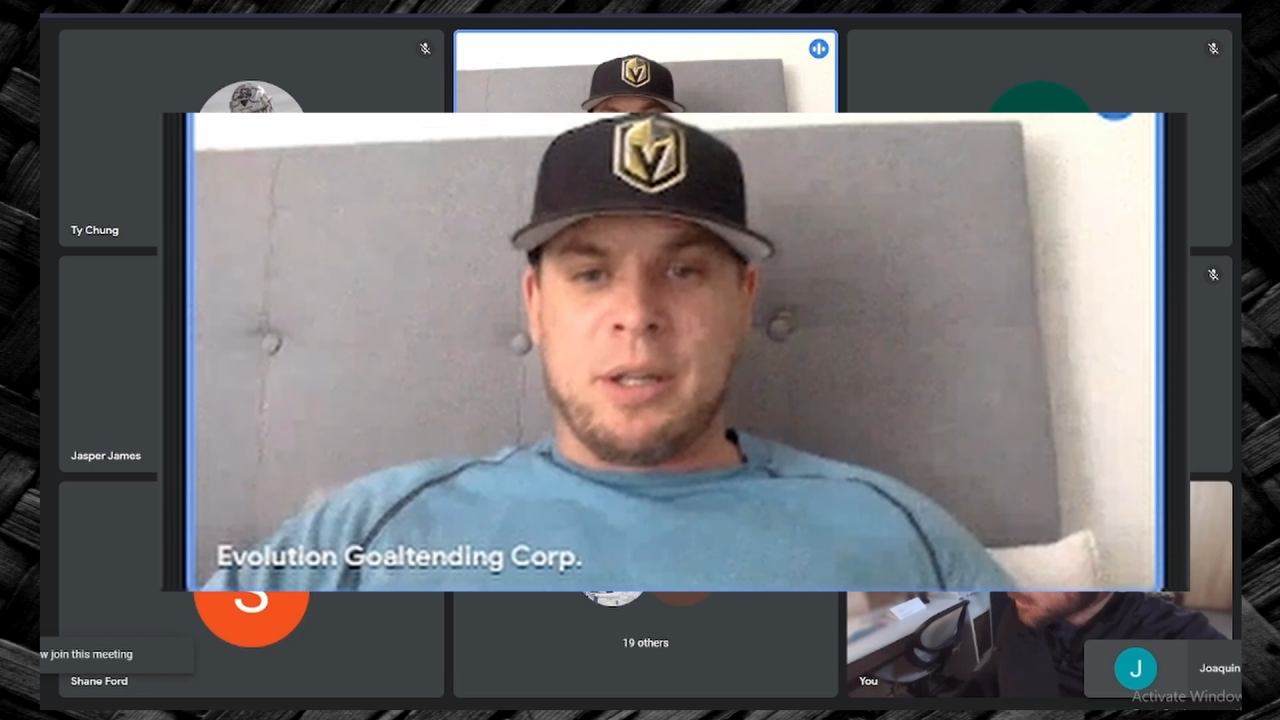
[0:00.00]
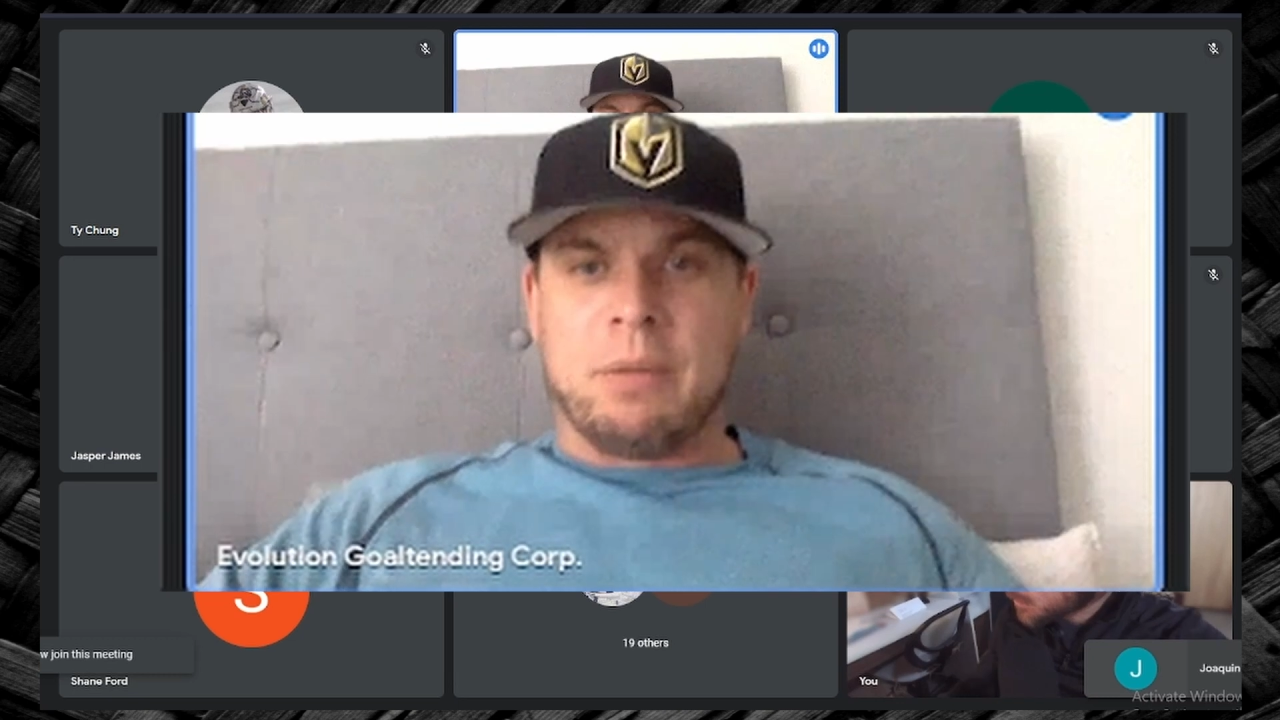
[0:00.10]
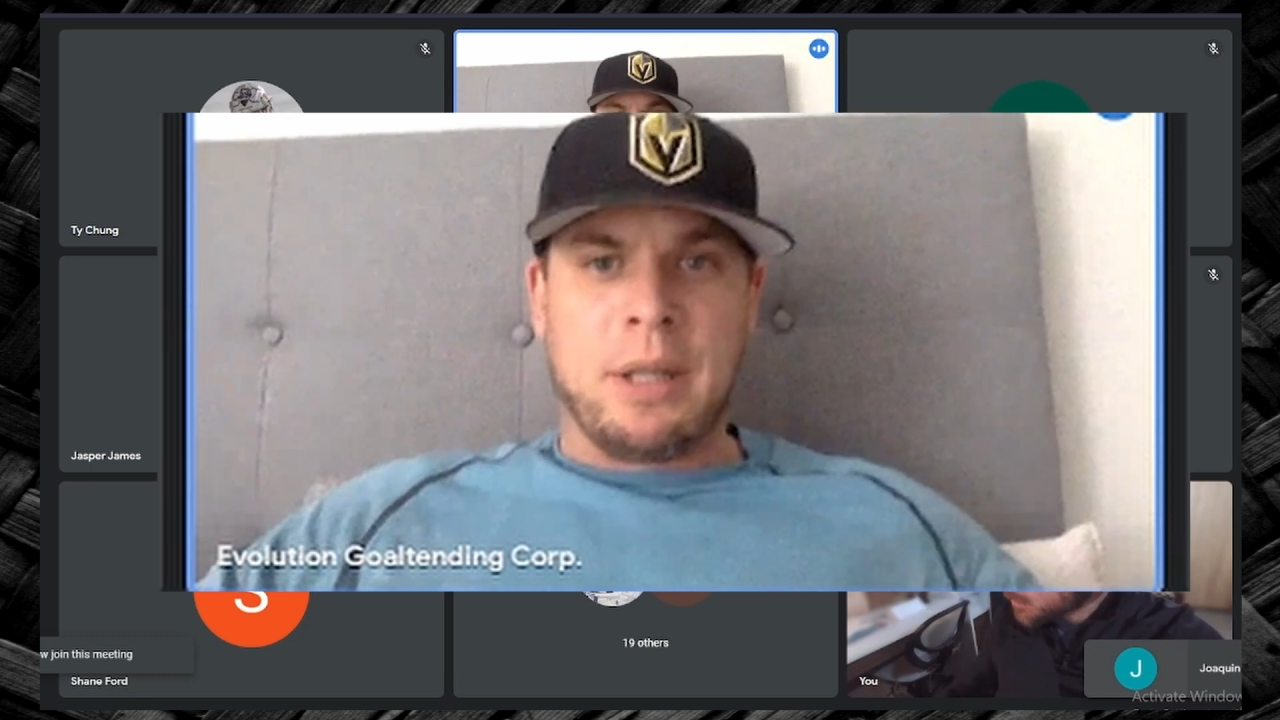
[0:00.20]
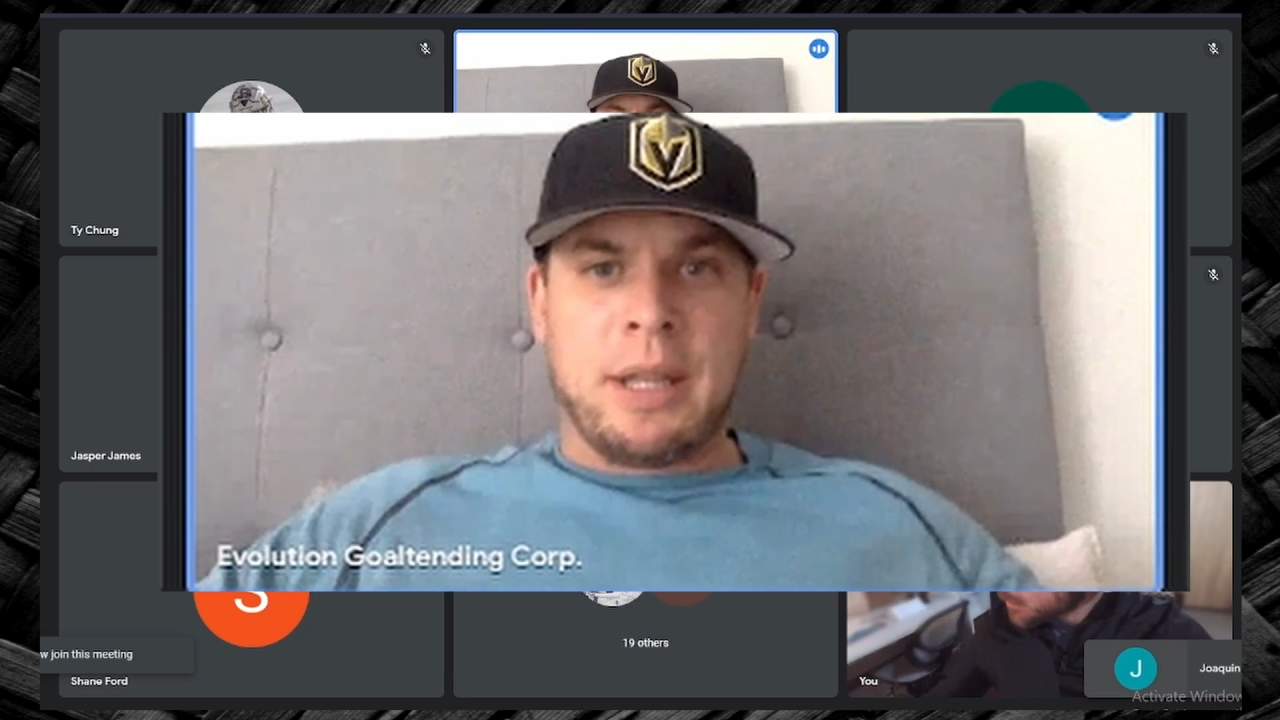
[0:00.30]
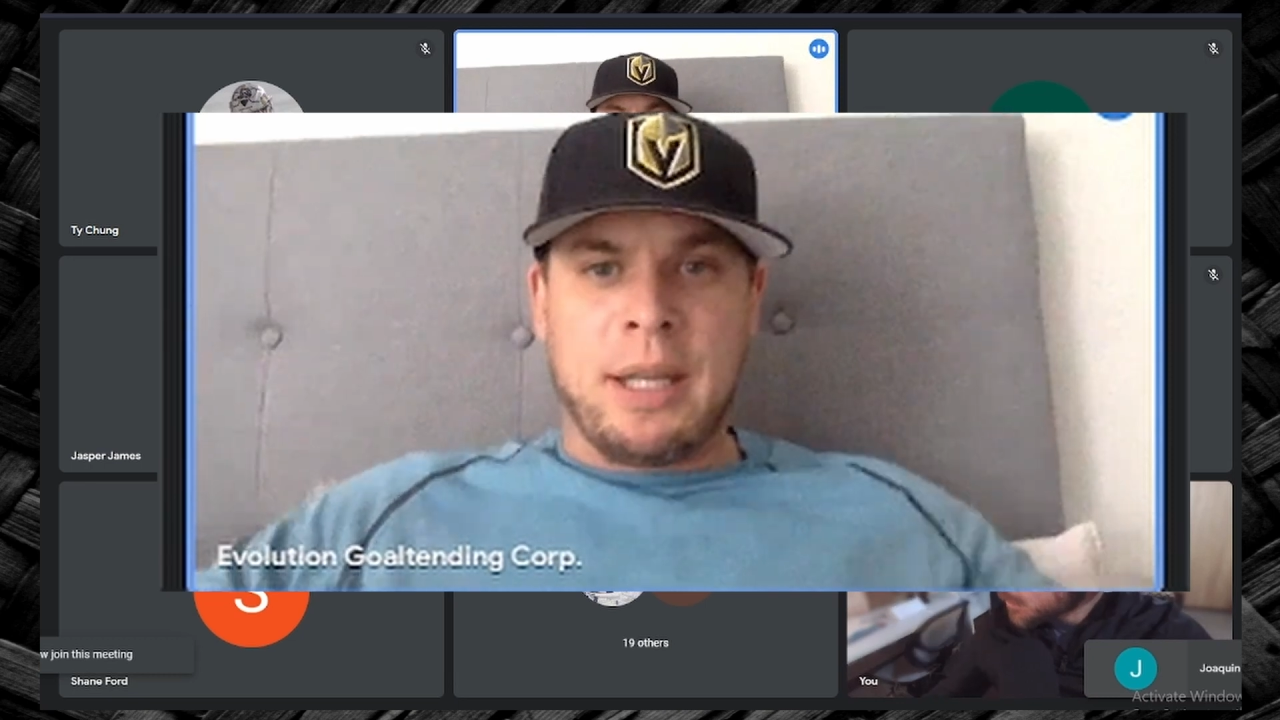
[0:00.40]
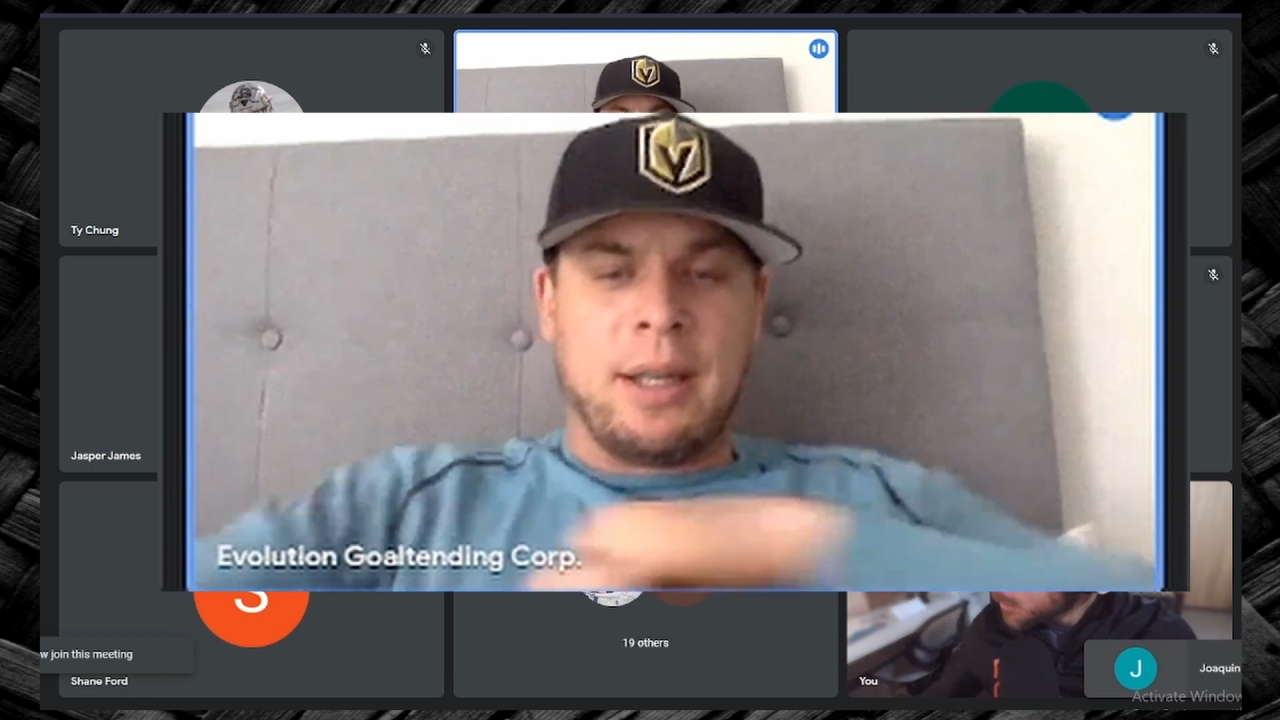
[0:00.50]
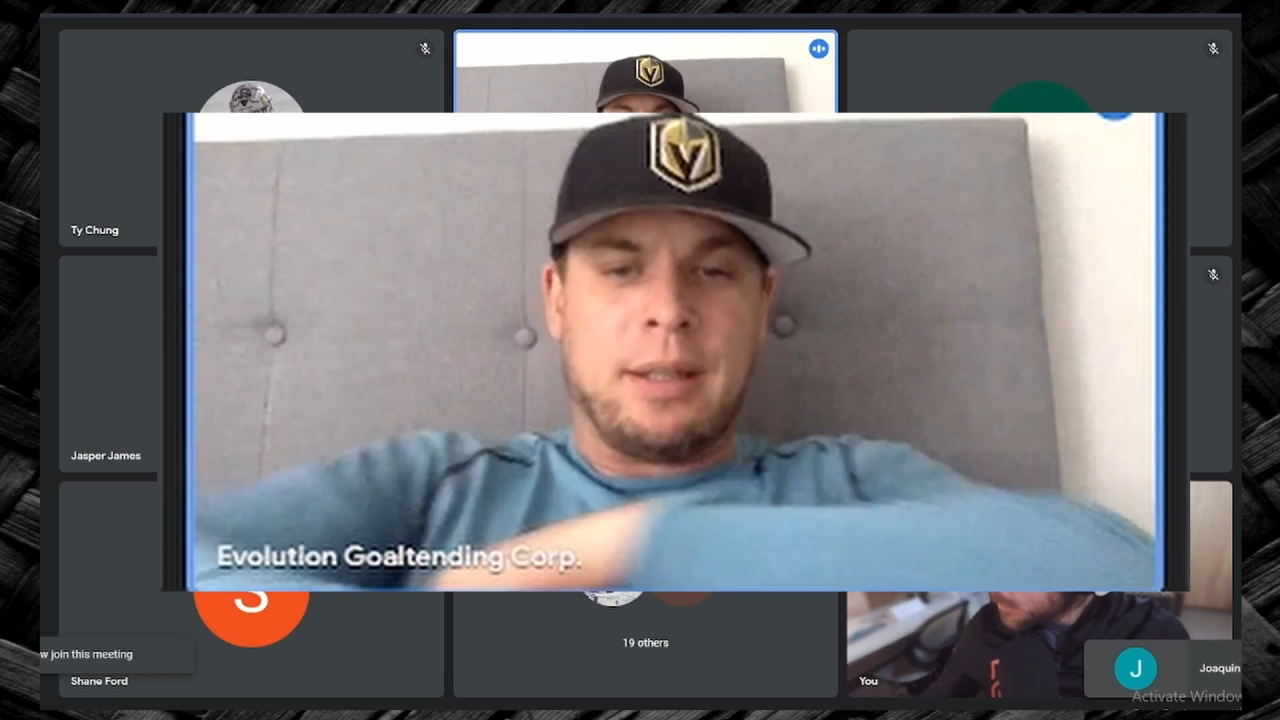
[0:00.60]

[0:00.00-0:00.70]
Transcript: one thing